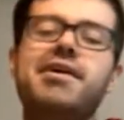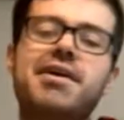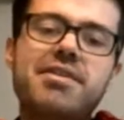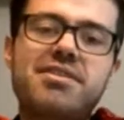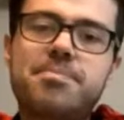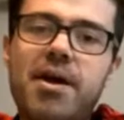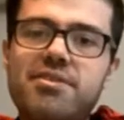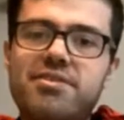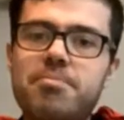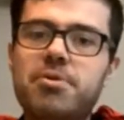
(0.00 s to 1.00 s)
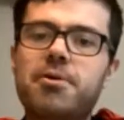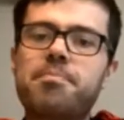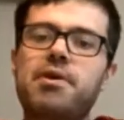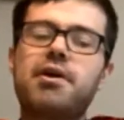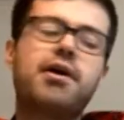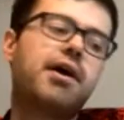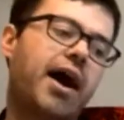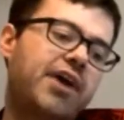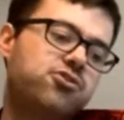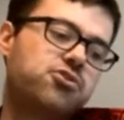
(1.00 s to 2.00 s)
and Spencer, but
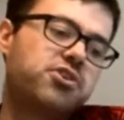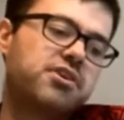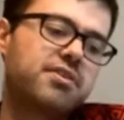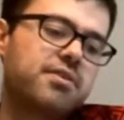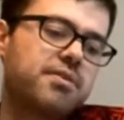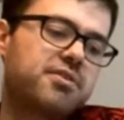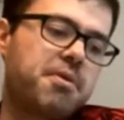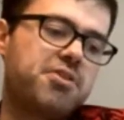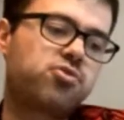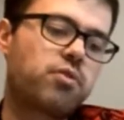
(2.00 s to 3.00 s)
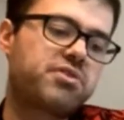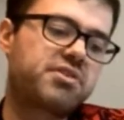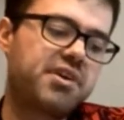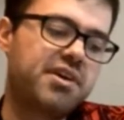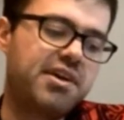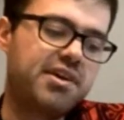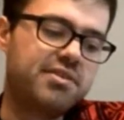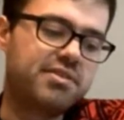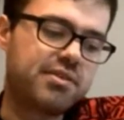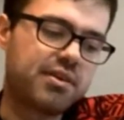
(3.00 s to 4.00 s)
I just think Spencer obviously
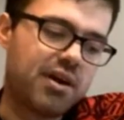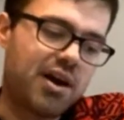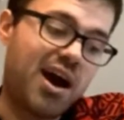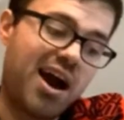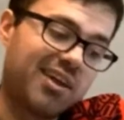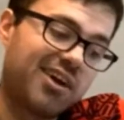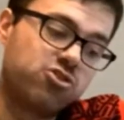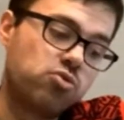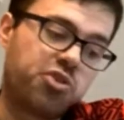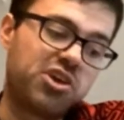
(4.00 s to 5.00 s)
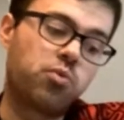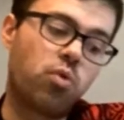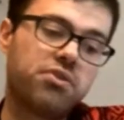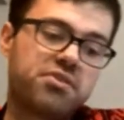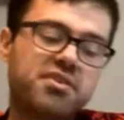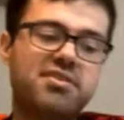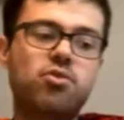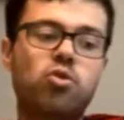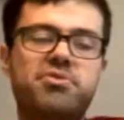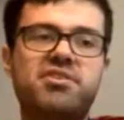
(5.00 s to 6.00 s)
is. I do think once he's
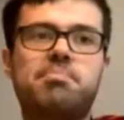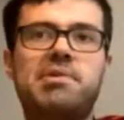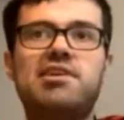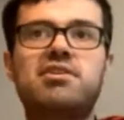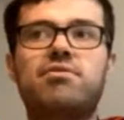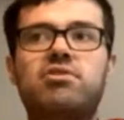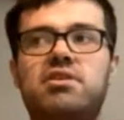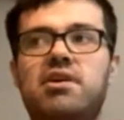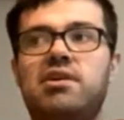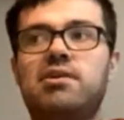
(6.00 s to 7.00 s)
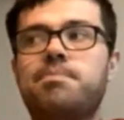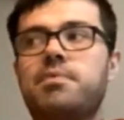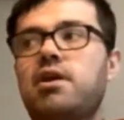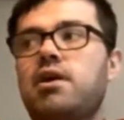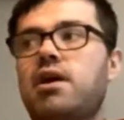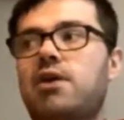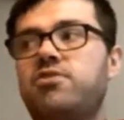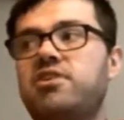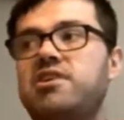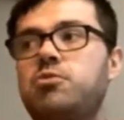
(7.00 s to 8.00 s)
up to speed and everything, I
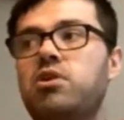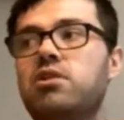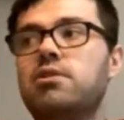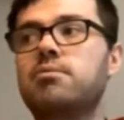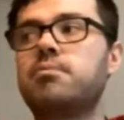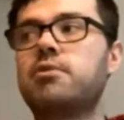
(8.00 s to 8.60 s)
think he will